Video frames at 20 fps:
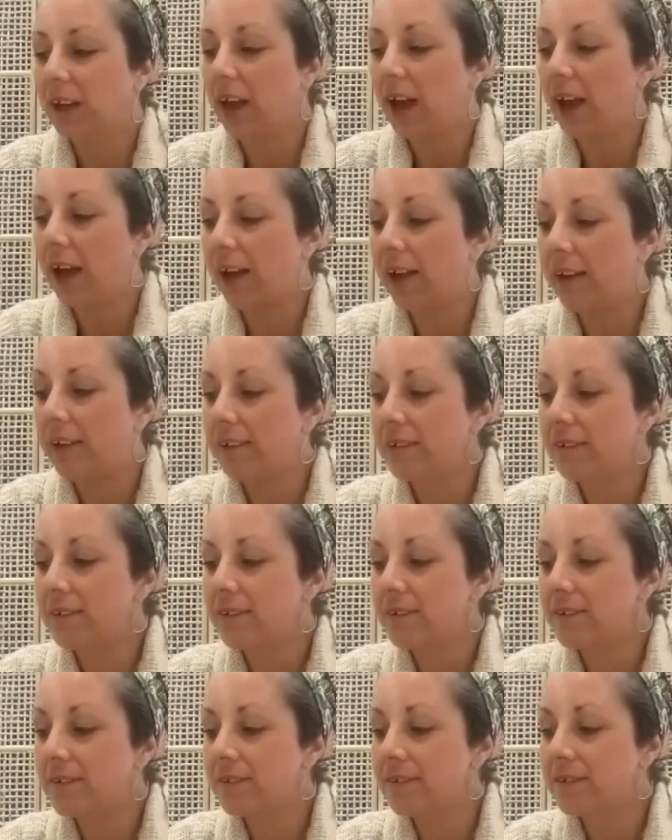And
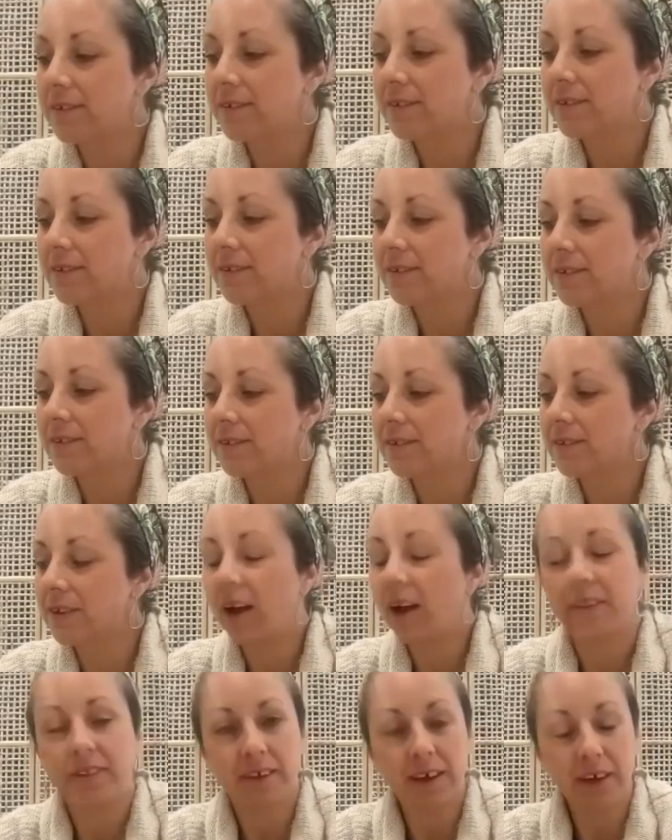
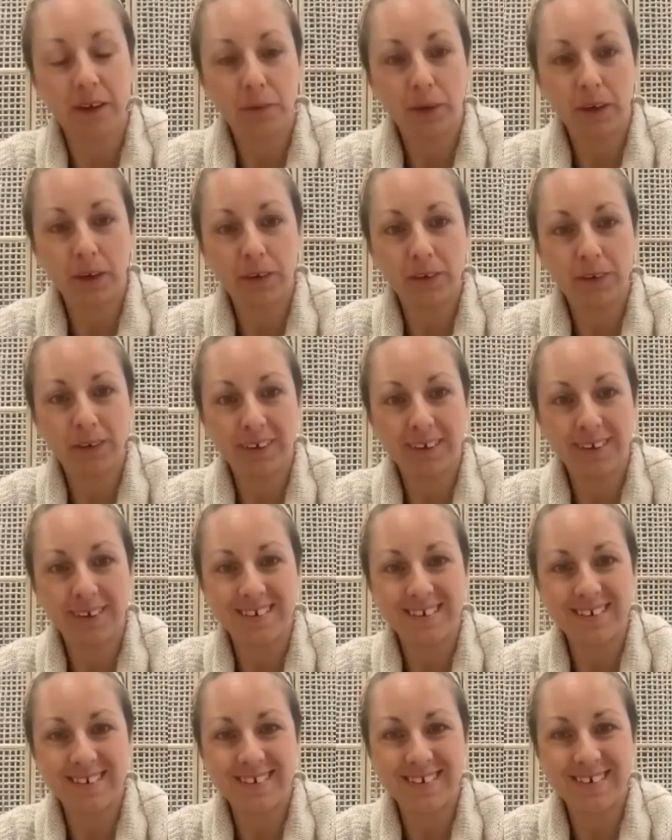I think we're good.